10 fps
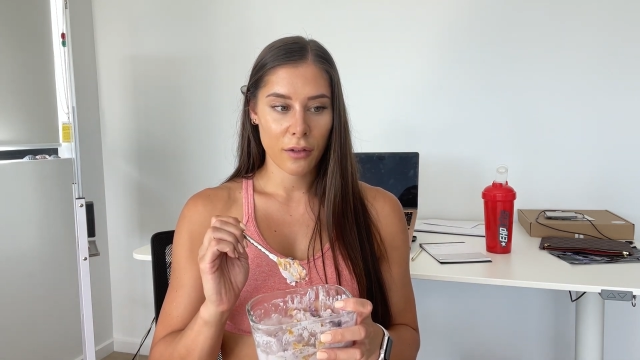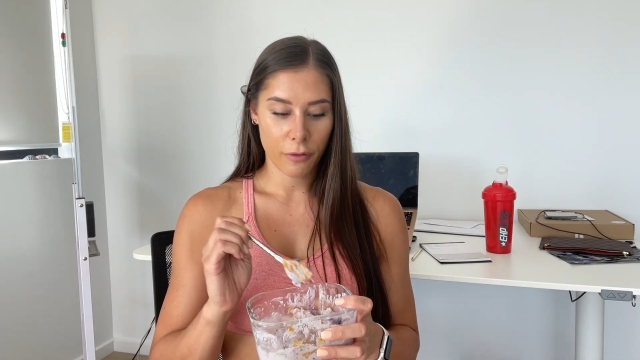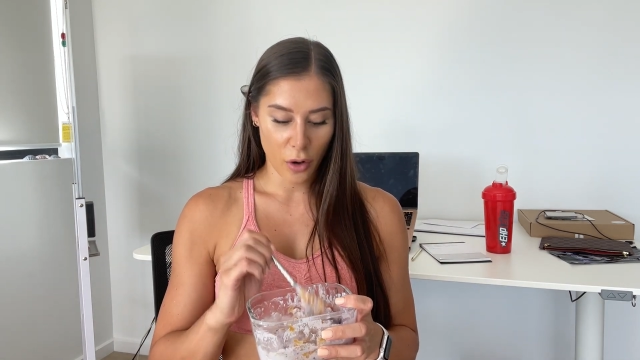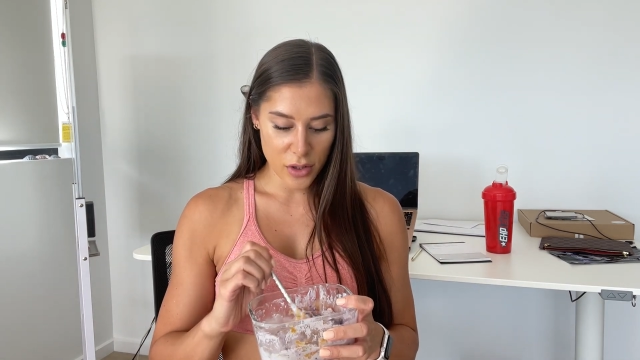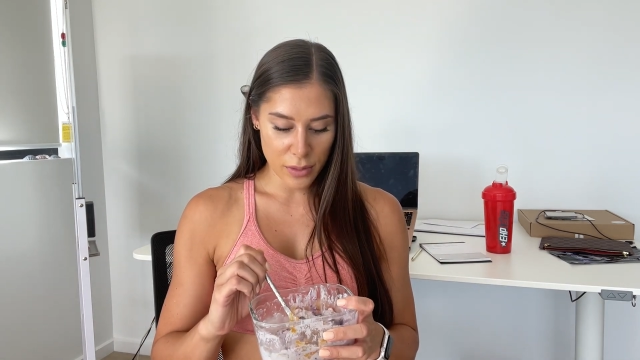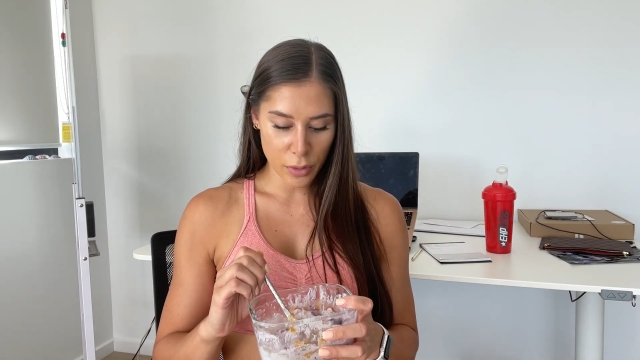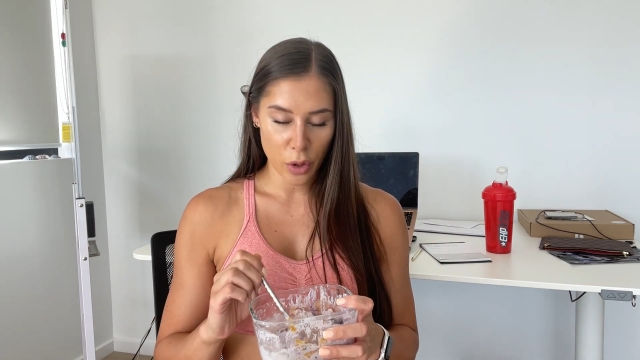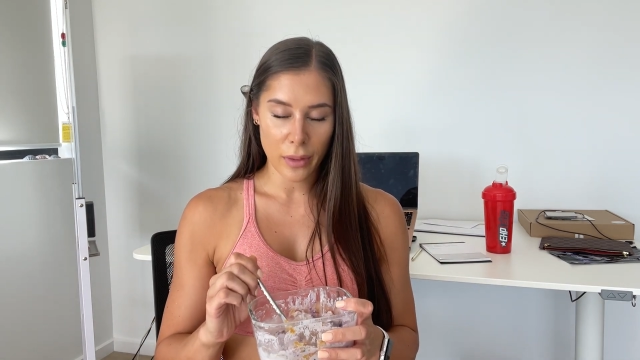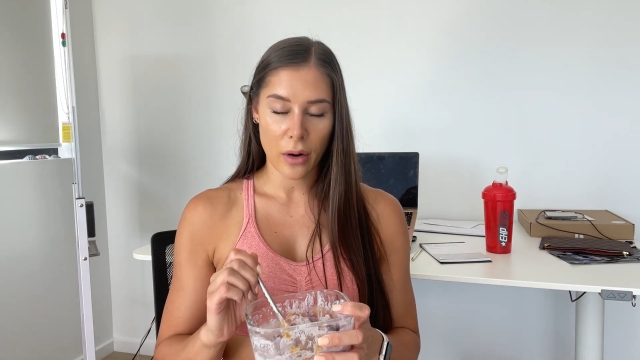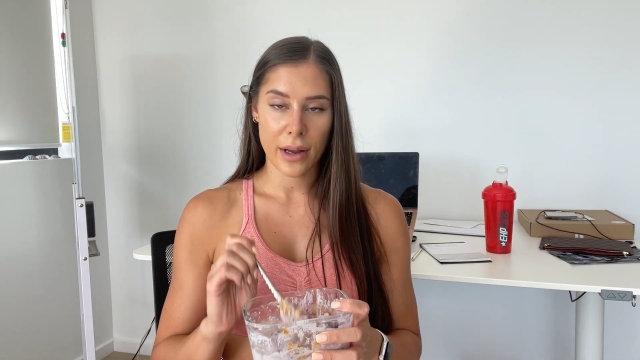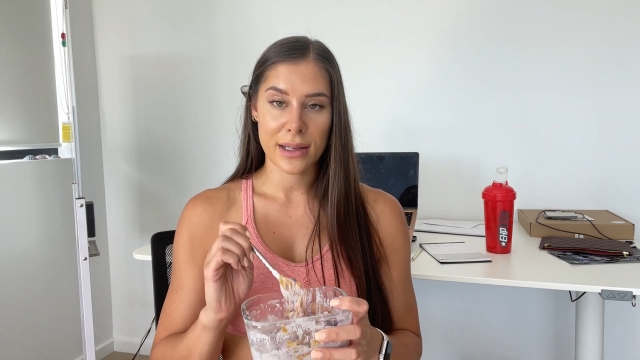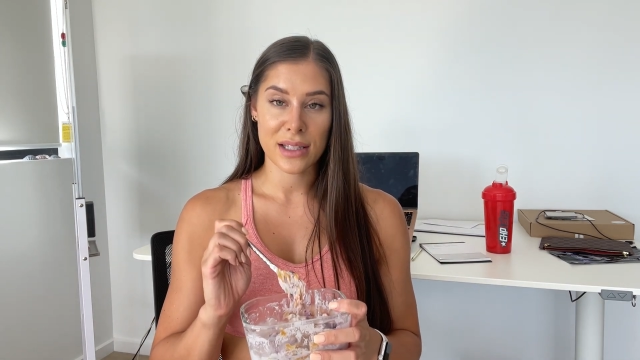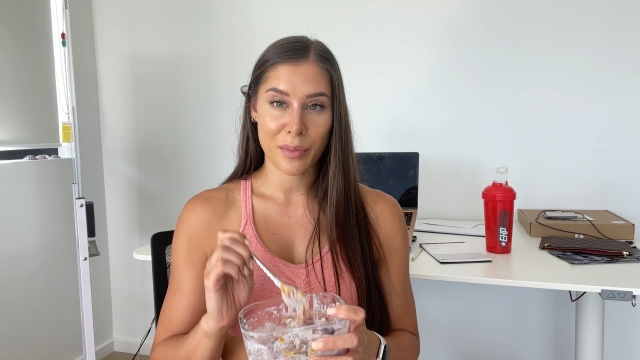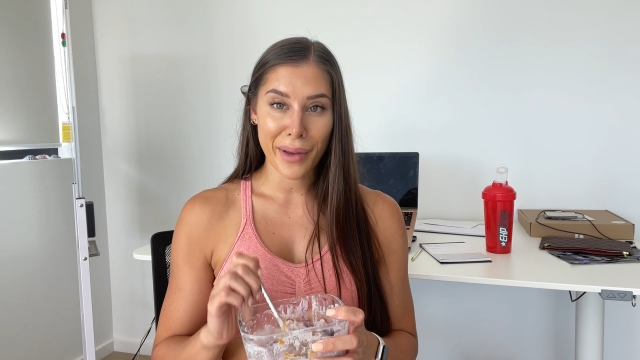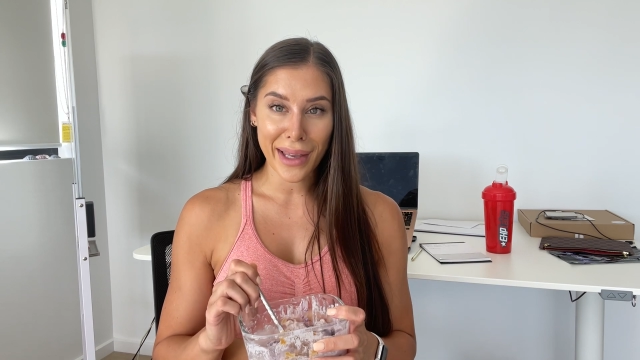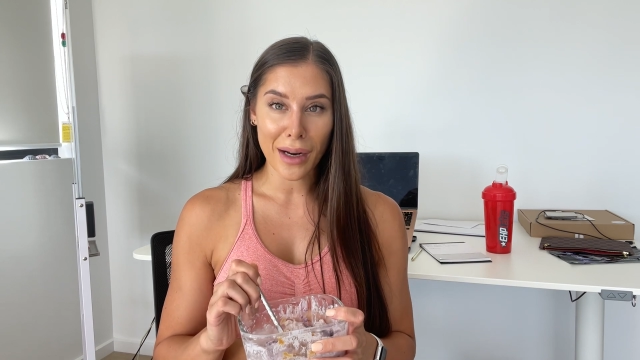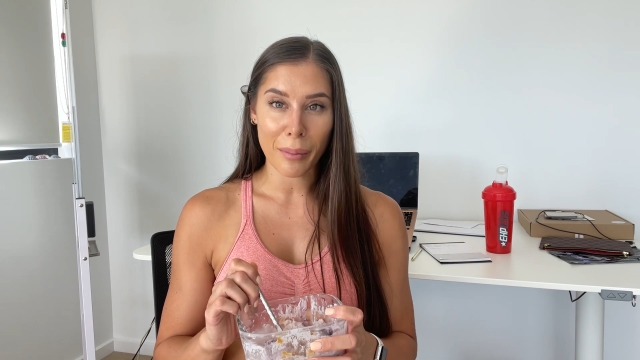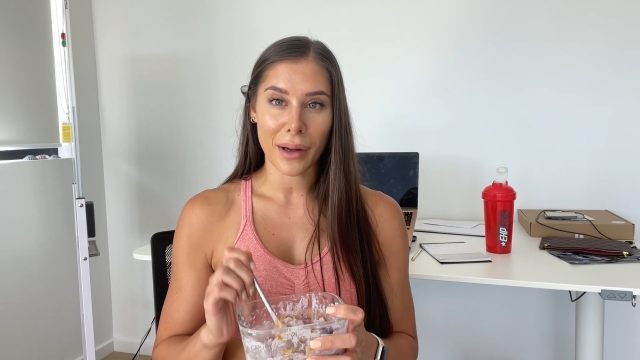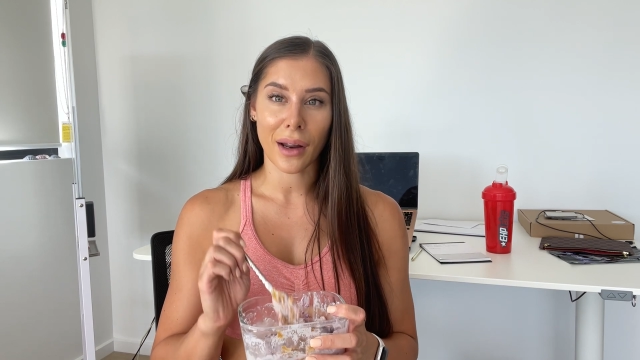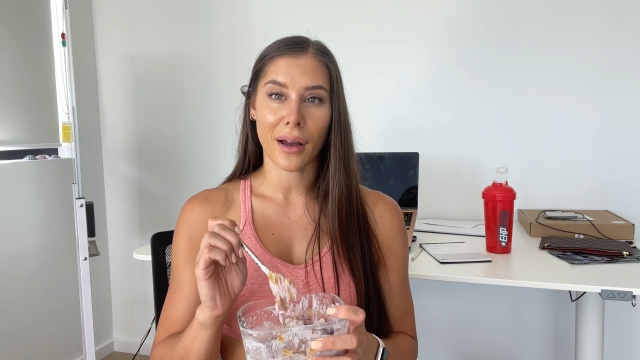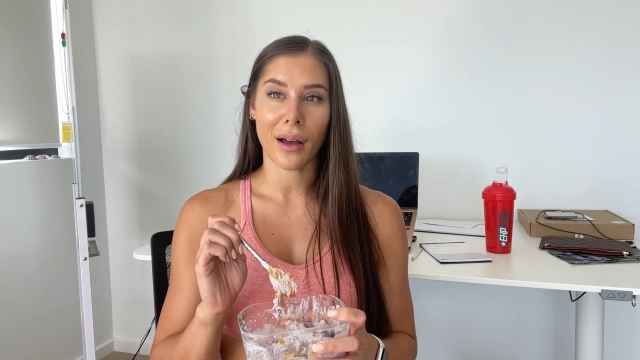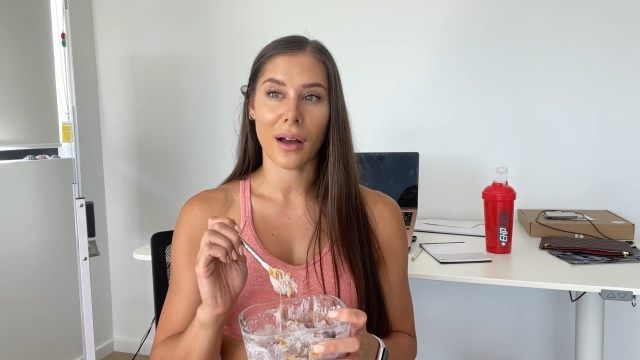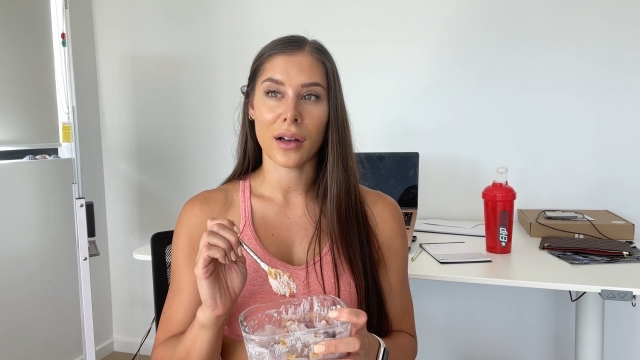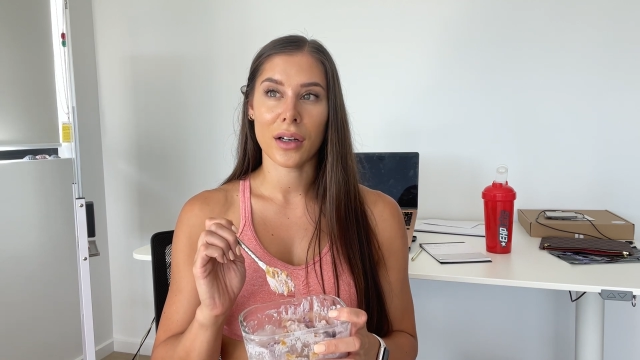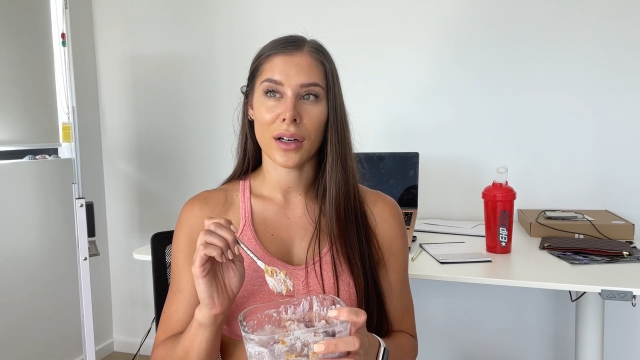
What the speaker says: frozen blueberries, peanut butter,